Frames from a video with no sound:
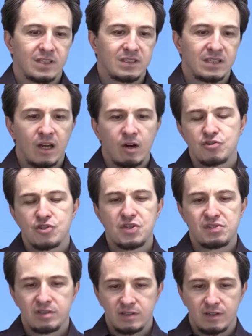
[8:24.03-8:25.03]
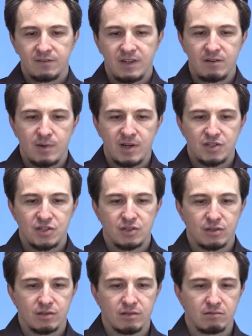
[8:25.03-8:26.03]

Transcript: the technologies that are very much